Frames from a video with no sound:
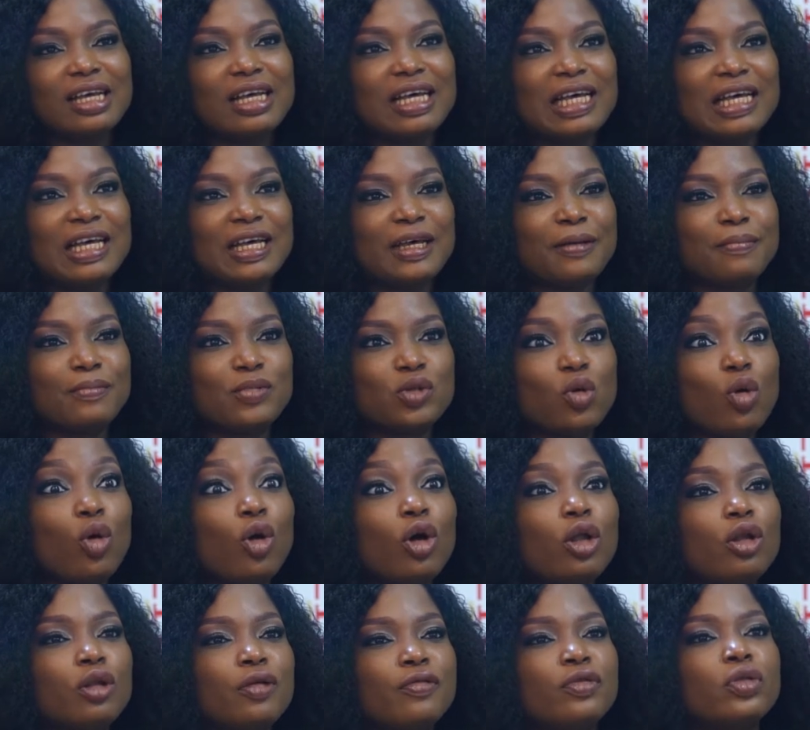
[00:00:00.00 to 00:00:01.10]
Um, so
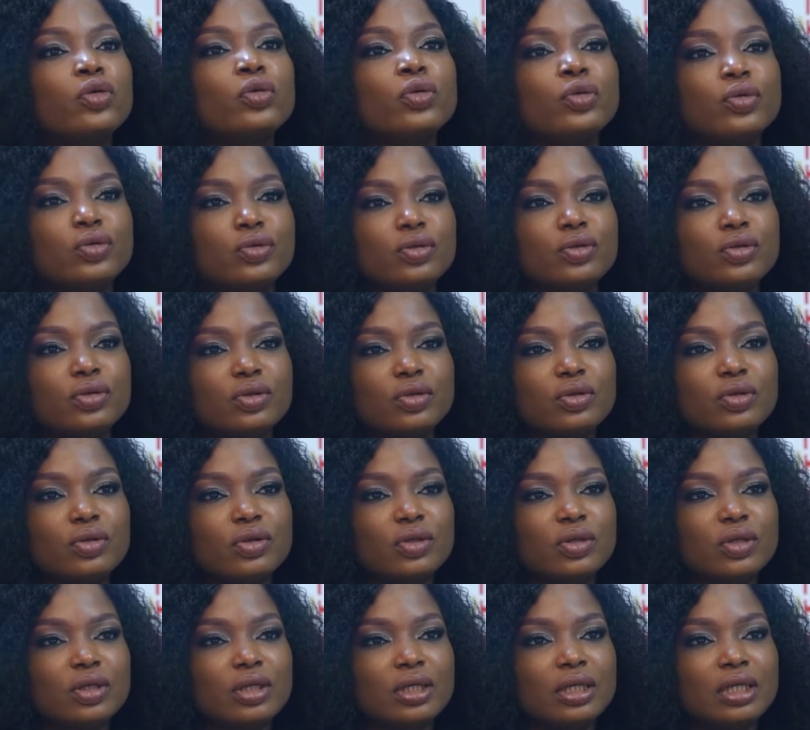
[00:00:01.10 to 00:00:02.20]
all of those
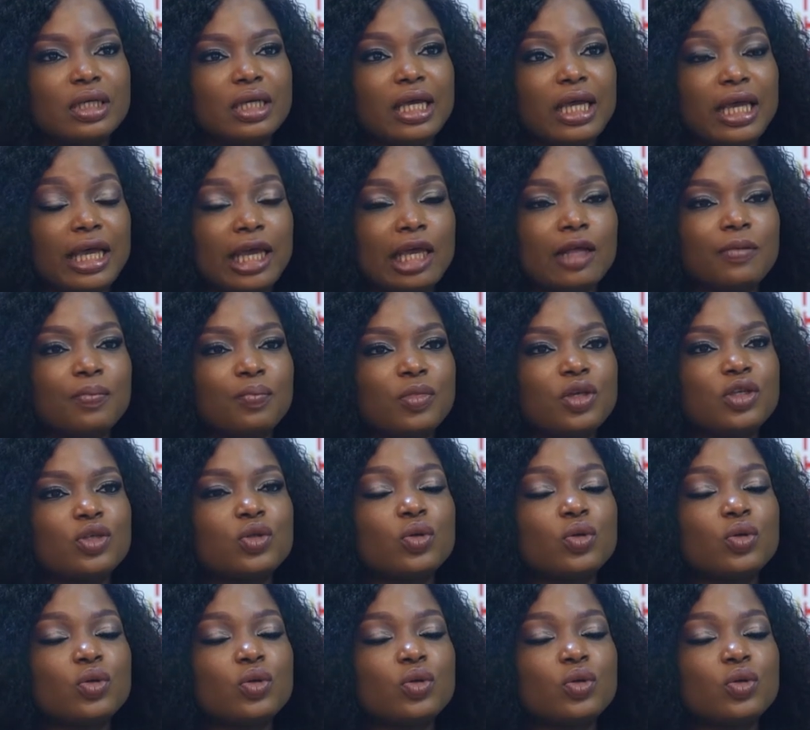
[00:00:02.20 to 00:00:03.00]
helped me.